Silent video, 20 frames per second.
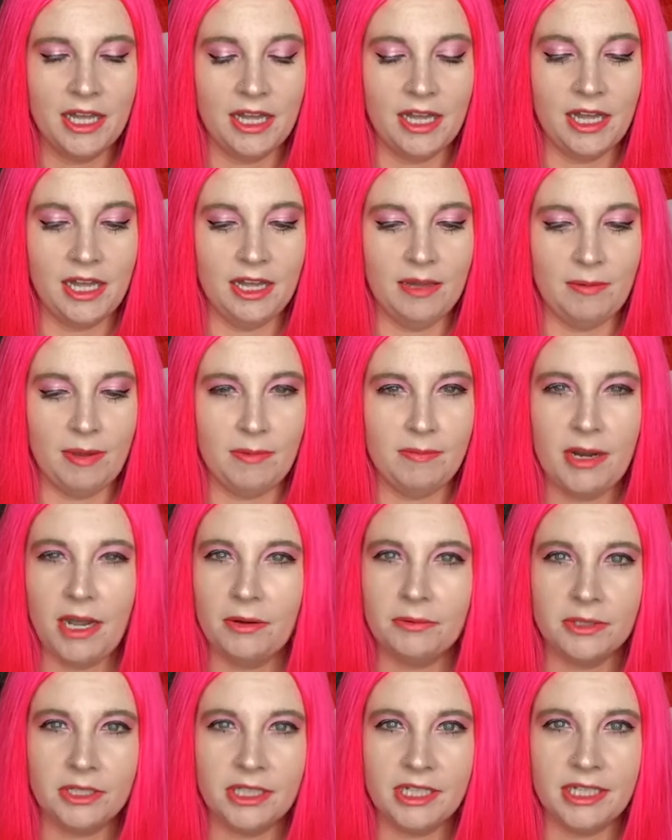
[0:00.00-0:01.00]
I'm not
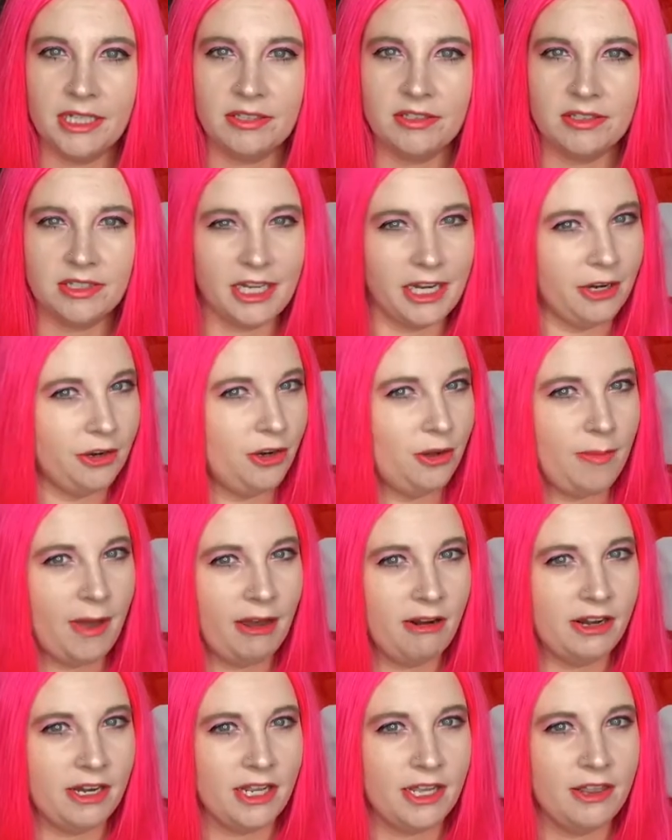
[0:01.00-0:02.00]
really scared about
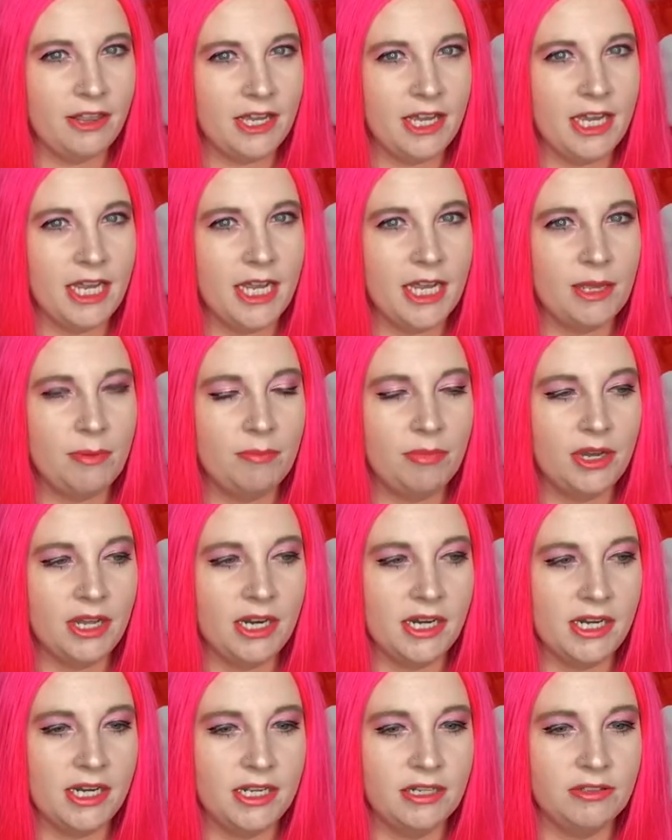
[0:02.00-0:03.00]
anything, but
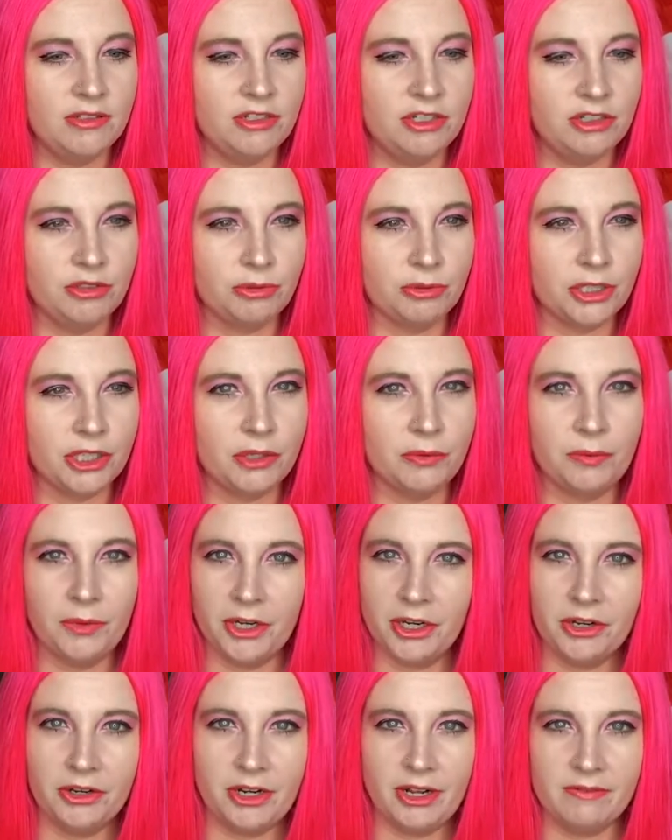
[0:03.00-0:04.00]
it is just really
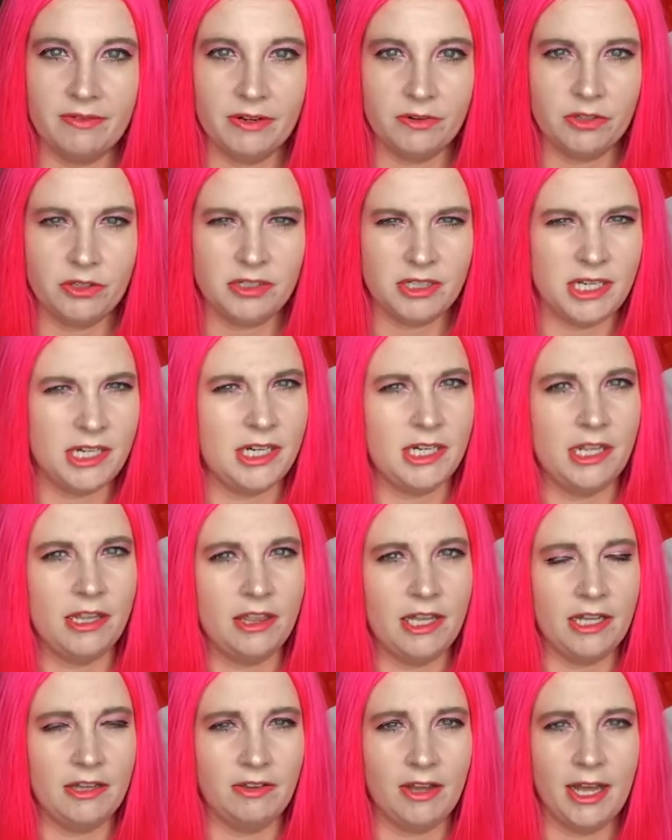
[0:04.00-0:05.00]
weird. I've never seen
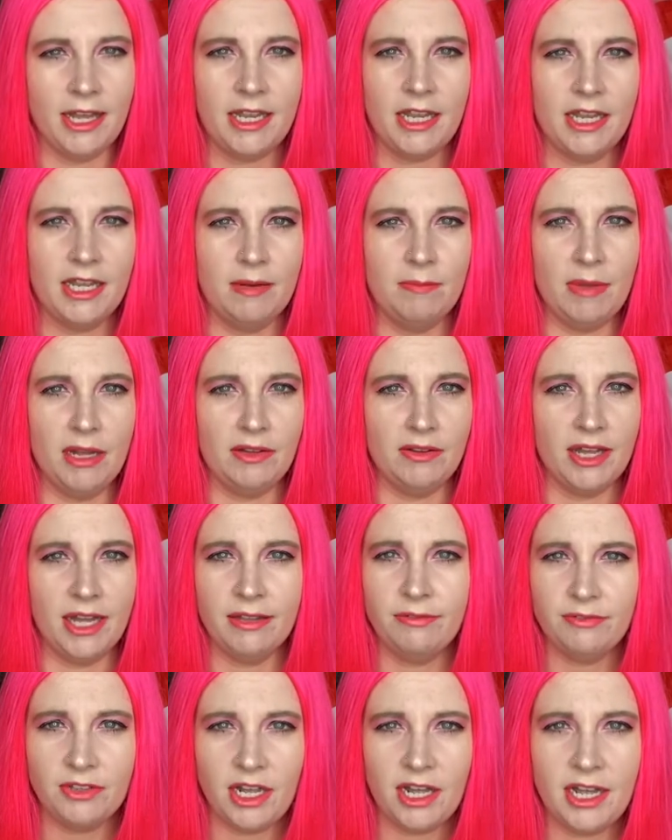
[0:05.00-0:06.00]
anything like it in my
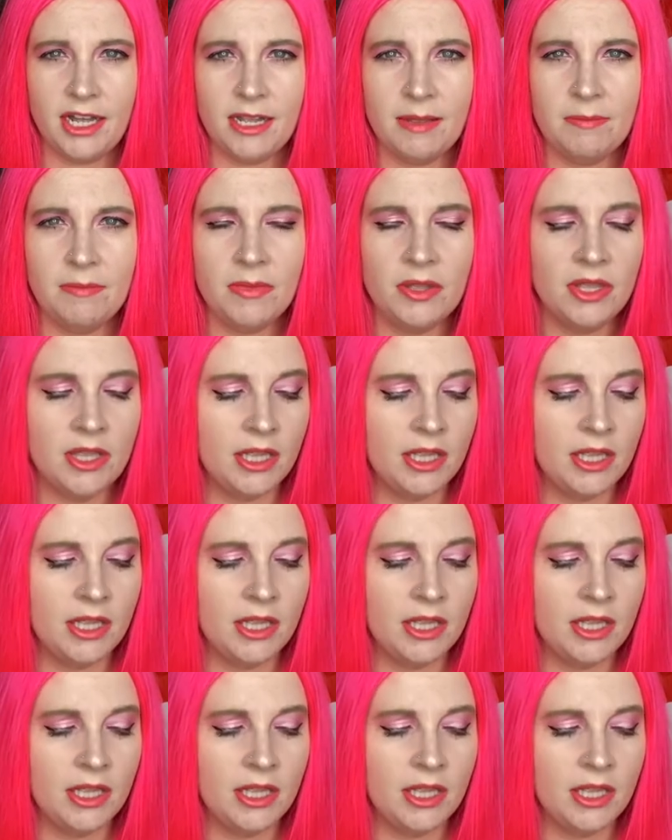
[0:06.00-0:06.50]
lifetime.